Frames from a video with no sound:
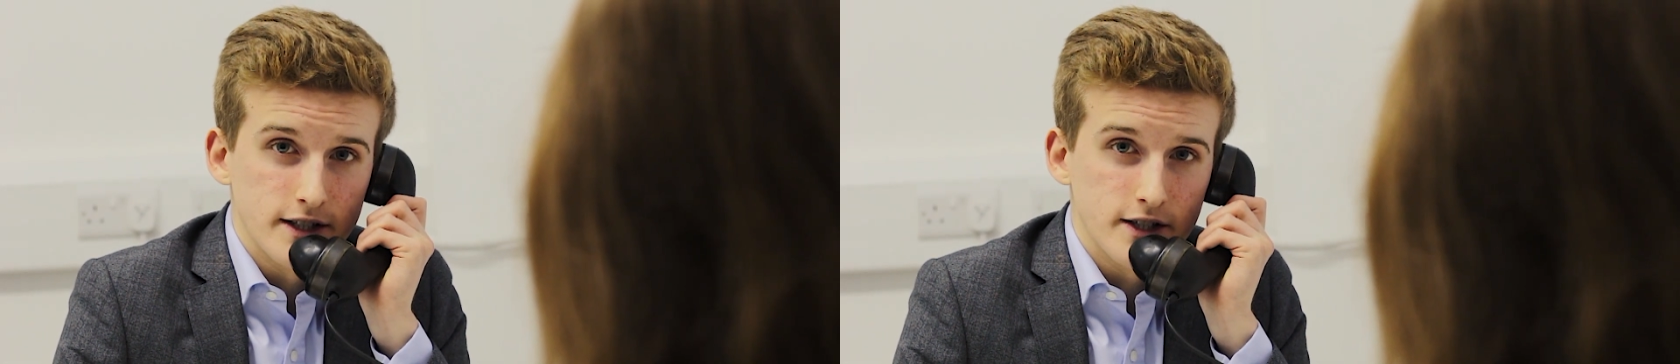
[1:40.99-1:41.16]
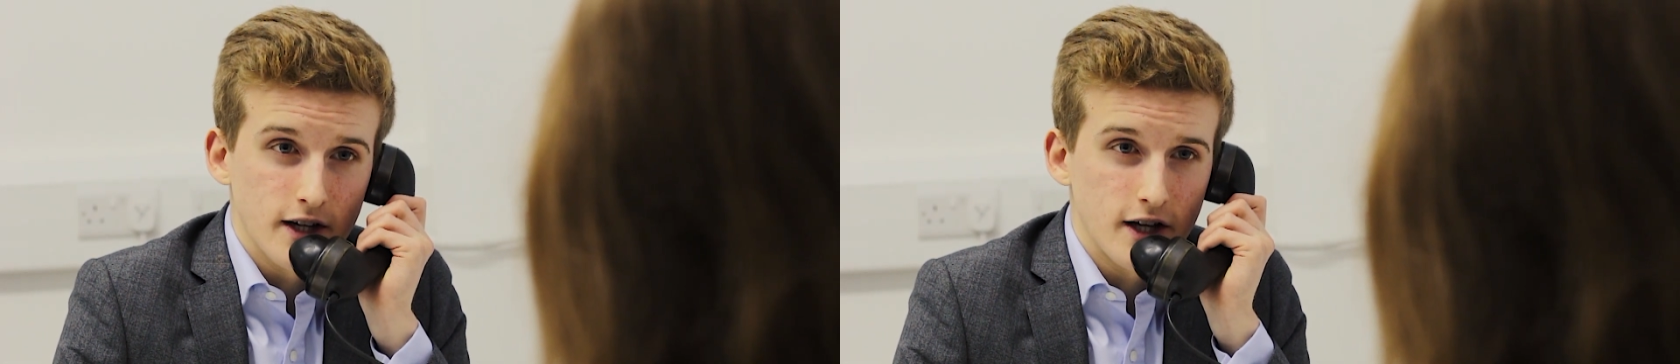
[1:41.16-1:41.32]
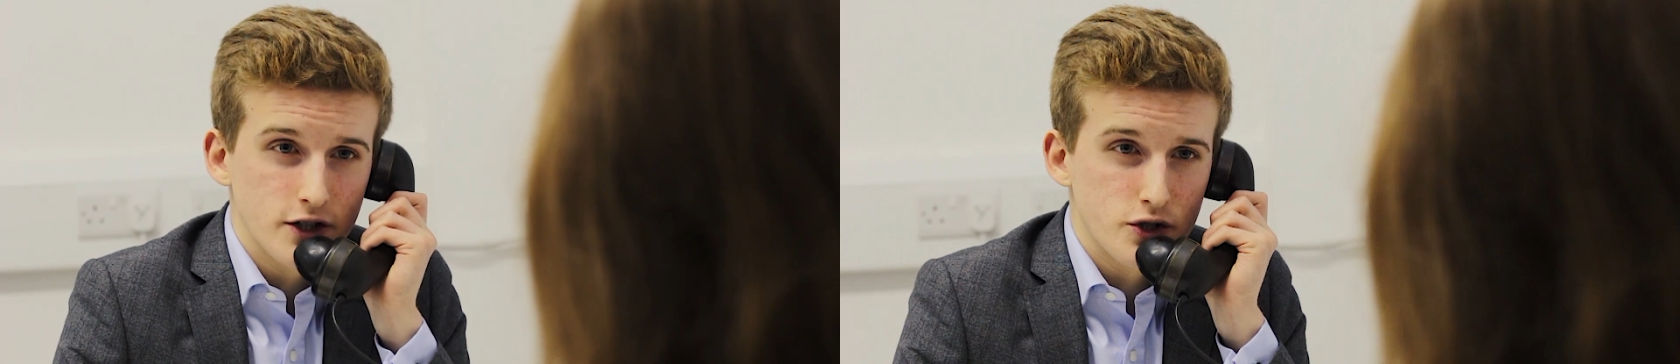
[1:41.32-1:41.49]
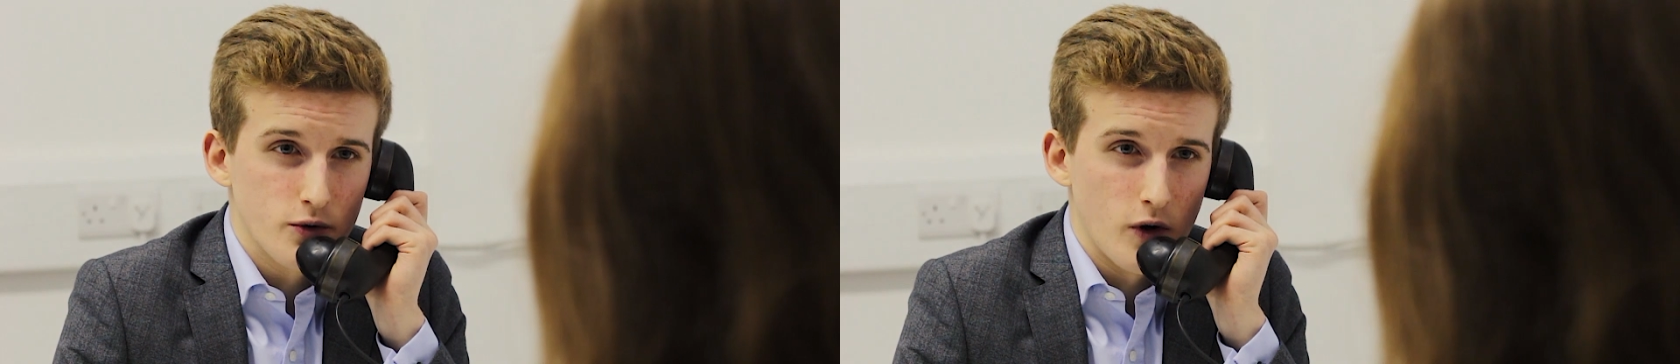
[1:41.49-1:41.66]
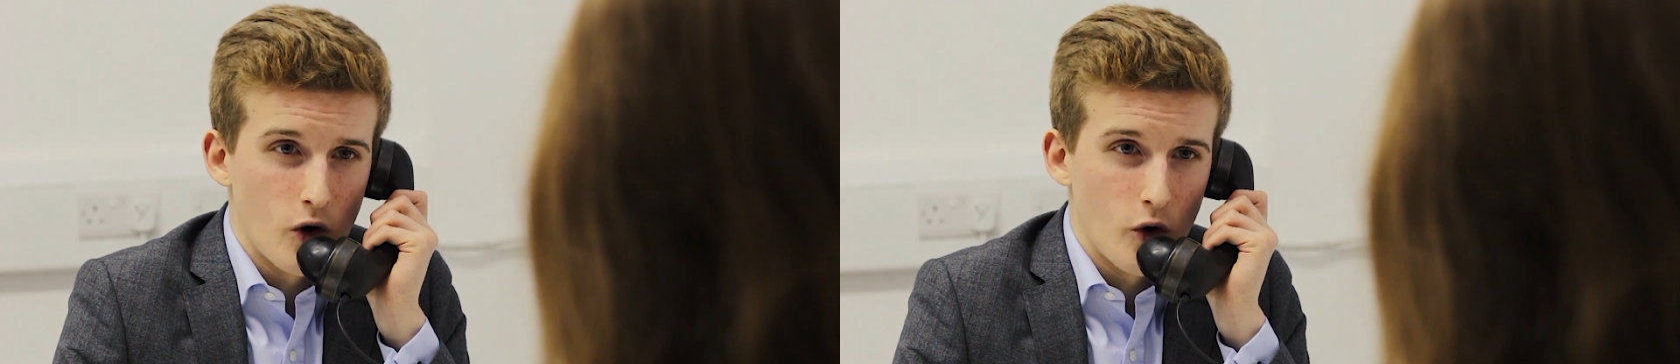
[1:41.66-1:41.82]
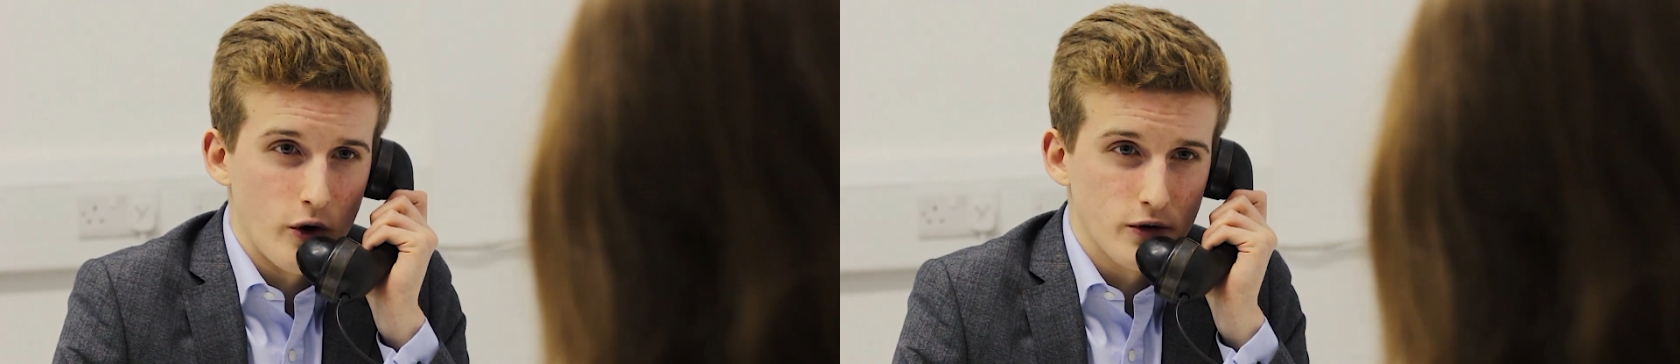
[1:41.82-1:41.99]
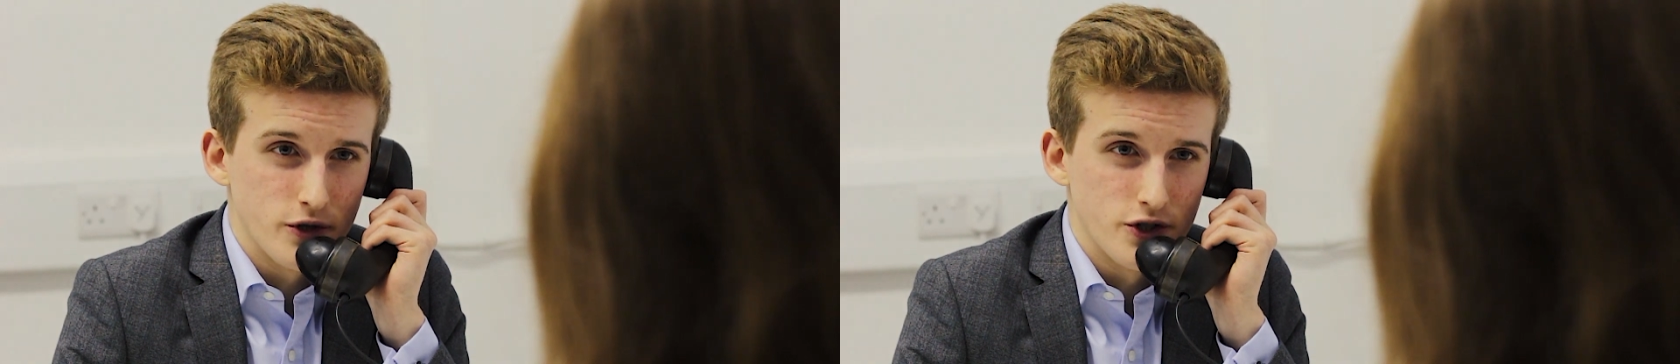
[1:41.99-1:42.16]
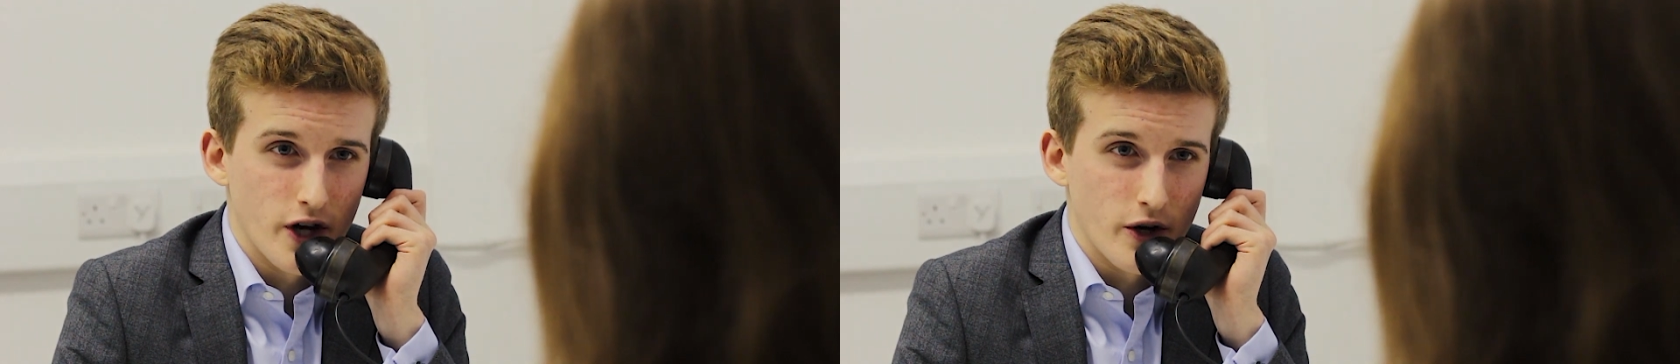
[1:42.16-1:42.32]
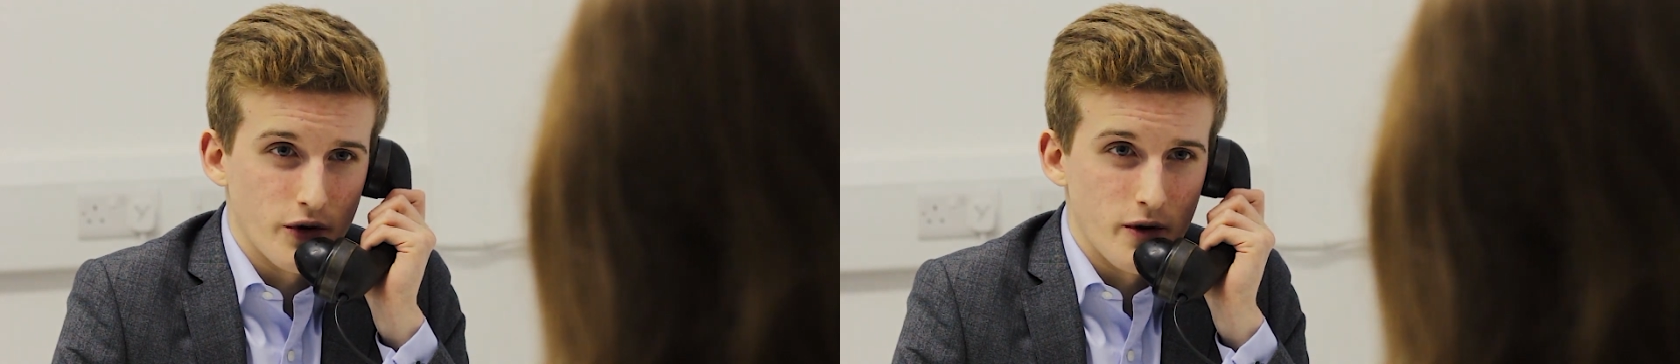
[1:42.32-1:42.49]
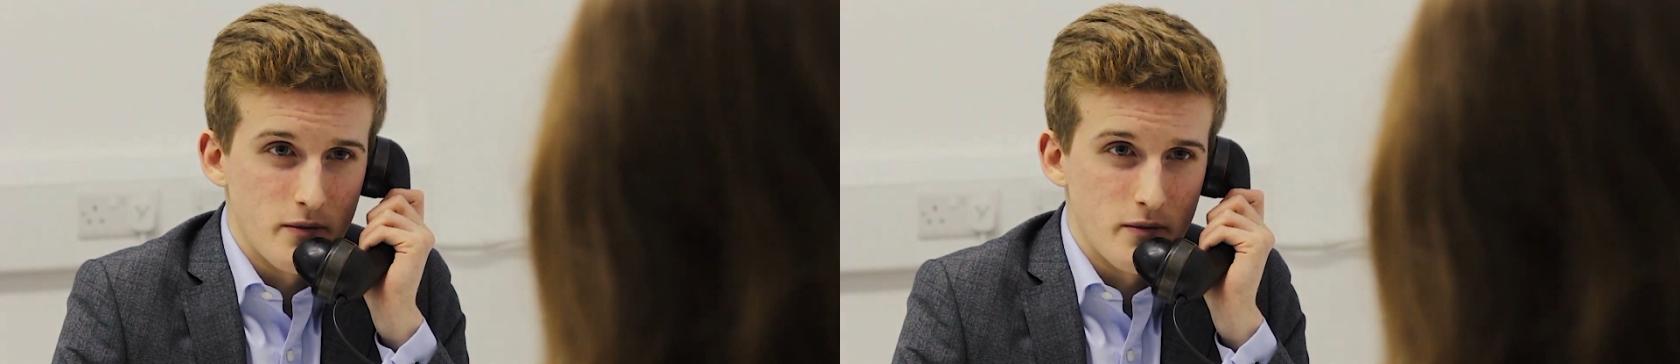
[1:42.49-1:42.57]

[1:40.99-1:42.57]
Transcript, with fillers: so I'd like to do a loyalty check